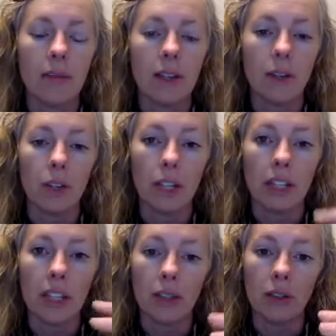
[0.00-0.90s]
or a
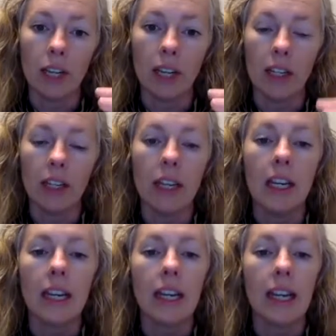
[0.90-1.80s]
keto diet
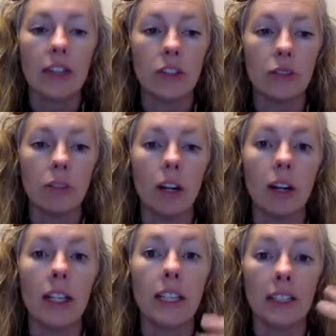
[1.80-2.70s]
as you are
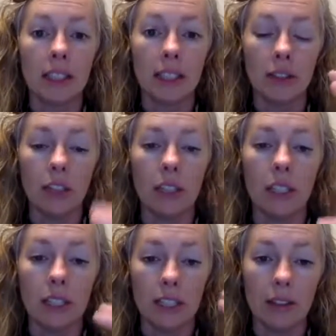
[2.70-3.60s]
healing or in
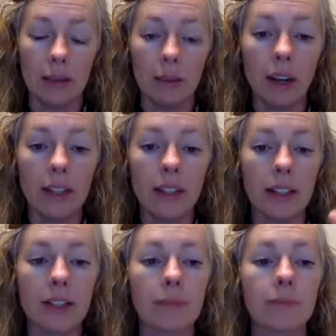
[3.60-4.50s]
the healing
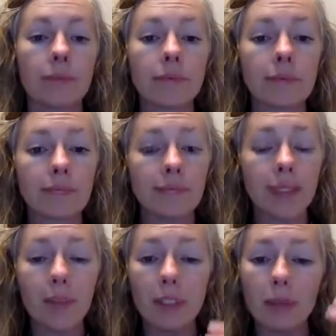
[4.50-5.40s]
process.
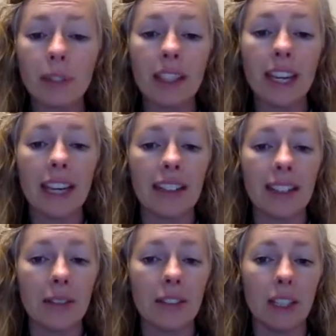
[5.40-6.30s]
But you really can't
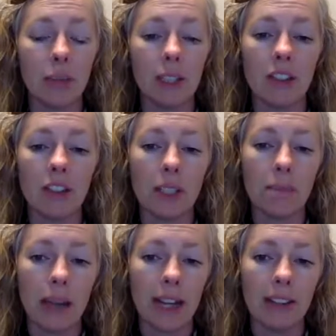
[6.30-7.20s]
live there because you
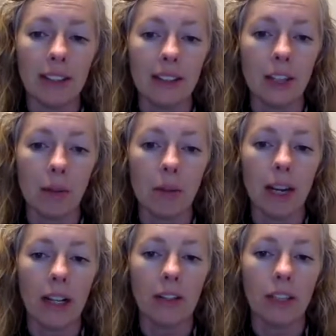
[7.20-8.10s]
need balance,
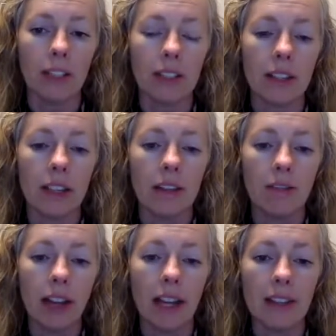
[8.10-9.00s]
carbohydrates,
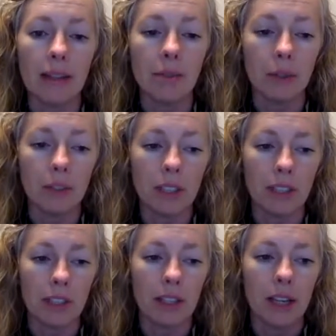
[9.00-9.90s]
fats, and
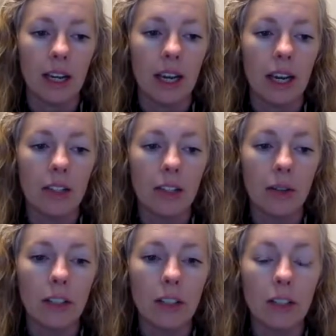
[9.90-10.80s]
proteins. And so
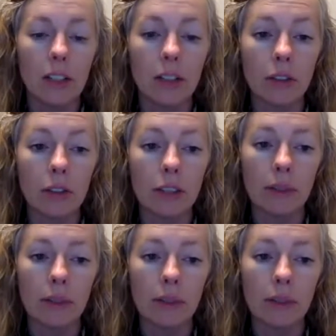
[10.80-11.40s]
I just encourage